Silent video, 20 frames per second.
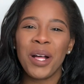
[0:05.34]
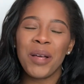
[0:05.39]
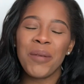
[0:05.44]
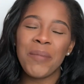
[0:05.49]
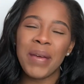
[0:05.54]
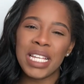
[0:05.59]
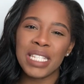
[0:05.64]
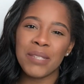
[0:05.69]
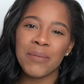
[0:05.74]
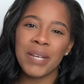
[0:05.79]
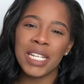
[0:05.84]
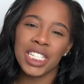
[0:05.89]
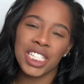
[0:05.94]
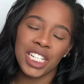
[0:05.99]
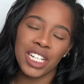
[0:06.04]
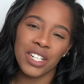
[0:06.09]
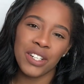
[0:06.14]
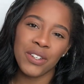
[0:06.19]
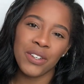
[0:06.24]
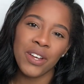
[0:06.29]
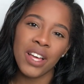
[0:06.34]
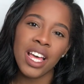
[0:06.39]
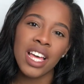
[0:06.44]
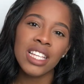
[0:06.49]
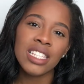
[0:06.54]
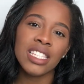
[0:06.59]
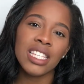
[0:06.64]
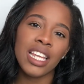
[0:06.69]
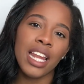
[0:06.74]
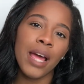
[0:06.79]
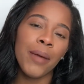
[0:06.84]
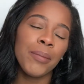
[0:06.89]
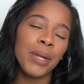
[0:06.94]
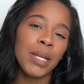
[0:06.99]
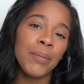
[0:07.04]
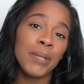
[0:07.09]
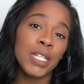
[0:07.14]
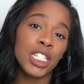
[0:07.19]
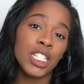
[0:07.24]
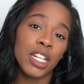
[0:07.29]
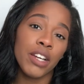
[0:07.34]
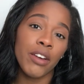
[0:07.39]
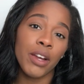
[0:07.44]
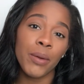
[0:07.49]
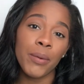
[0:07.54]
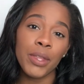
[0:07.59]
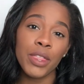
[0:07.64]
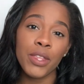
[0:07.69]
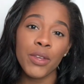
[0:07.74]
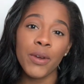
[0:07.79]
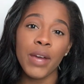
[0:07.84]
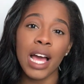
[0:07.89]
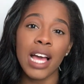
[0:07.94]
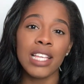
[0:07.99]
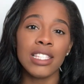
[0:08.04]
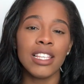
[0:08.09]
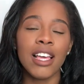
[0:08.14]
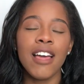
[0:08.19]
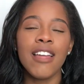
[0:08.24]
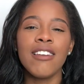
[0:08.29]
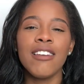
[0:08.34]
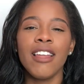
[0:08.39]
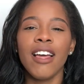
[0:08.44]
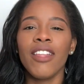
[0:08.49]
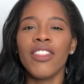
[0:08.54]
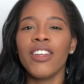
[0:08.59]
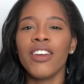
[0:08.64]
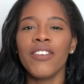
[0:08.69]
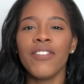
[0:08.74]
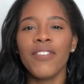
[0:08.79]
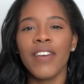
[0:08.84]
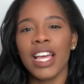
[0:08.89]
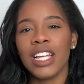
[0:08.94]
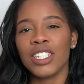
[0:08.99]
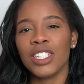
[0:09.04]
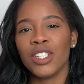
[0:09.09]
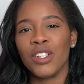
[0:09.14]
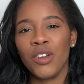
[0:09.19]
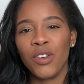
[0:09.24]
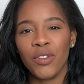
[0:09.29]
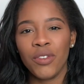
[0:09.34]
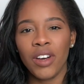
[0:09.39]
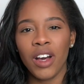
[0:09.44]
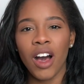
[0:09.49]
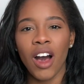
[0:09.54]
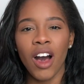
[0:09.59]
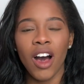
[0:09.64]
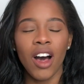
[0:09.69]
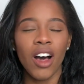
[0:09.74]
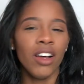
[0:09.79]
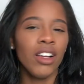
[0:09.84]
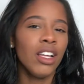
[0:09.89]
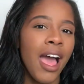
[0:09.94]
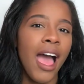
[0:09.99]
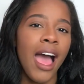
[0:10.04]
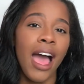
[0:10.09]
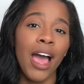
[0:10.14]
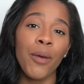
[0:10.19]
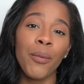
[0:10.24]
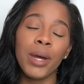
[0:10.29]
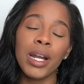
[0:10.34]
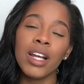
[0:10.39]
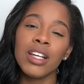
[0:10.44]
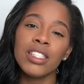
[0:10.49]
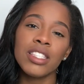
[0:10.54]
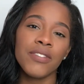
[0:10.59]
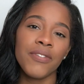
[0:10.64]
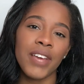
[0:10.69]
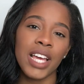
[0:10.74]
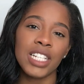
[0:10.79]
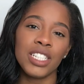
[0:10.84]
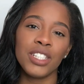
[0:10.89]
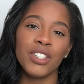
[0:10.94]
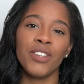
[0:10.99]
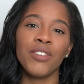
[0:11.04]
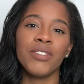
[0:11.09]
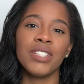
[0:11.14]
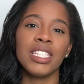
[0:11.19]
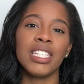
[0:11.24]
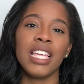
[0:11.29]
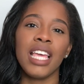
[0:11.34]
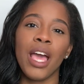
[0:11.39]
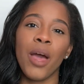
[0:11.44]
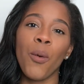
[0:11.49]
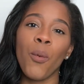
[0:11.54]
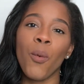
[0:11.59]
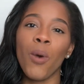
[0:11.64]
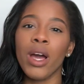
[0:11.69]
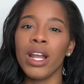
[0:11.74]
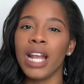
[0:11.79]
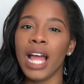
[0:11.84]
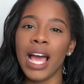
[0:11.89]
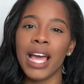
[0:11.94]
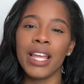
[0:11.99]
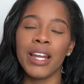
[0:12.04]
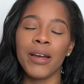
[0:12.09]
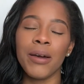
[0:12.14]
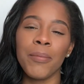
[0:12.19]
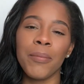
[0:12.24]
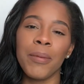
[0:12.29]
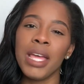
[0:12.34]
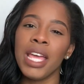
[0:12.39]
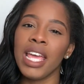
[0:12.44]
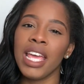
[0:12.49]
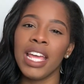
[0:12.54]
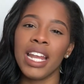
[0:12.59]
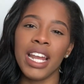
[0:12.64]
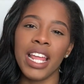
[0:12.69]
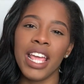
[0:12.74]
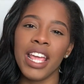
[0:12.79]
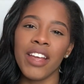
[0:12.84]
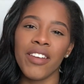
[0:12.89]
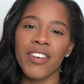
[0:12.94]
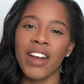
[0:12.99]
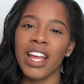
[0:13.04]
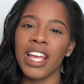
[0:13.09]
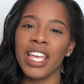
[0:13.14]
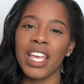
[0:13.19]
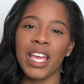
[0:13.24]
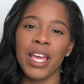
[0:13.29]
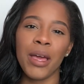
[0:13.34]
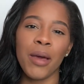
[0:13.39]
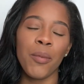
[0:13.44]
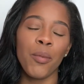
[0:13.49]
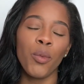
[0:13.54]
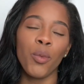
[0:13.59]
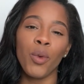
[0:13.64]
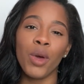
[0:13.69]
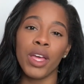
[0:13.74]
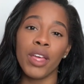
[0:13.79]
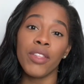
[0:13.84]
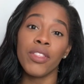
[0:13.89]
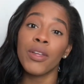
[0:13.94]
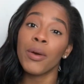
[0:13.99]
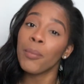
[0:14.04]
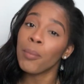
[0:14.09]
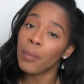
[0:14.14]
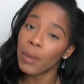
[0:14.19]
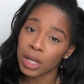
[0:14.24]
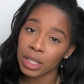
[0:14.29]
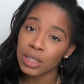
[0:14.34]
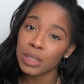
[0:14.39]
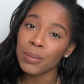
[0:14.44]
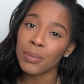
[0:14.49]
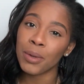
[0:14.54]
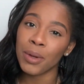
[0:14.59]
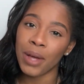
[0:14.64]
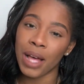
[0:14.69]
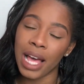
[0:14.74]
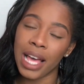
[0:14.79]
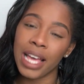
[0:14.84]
welcome back to my channel. Today I'm going to be sharing with you guys another Fashion Nova haul. I went on to Fashion Nova to get one item and here I am with multiple